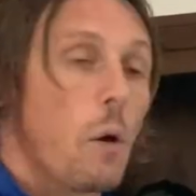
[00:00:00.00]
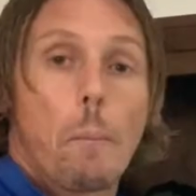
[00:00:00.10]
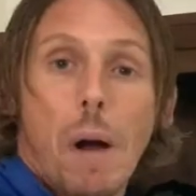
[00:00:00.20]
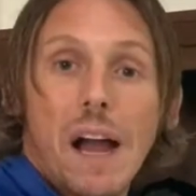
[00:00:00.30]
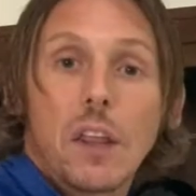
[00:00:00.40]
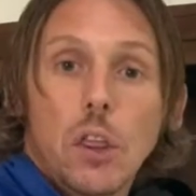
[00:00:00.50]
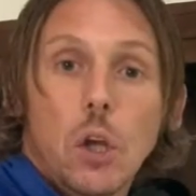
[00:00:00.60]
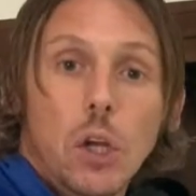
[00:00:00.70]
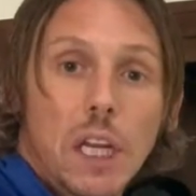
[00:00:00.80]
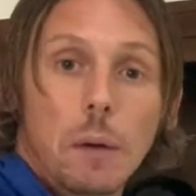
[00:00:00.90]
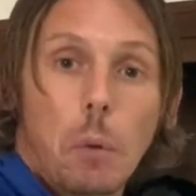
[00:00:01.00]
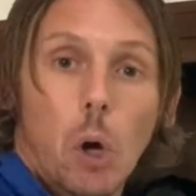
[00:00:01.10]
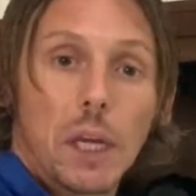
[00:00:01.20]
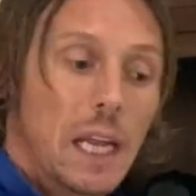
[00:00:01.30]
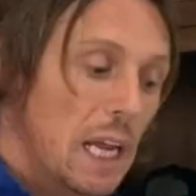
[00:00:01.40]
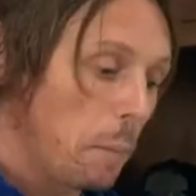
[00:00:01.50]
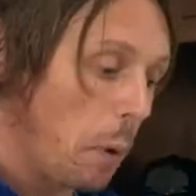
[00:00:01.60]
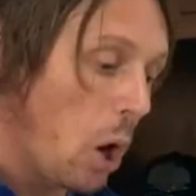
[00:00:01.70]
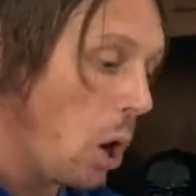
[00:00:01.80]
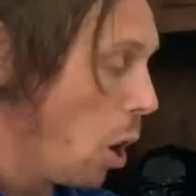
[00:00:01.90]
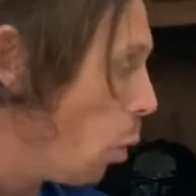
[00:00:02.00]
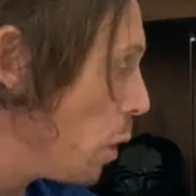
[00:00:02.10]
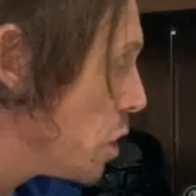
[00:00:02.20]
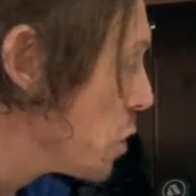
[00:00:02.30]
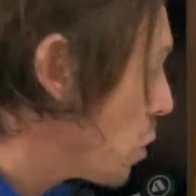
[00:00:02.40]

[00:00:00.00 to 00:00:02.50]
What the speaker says: by 13.8 bar, which is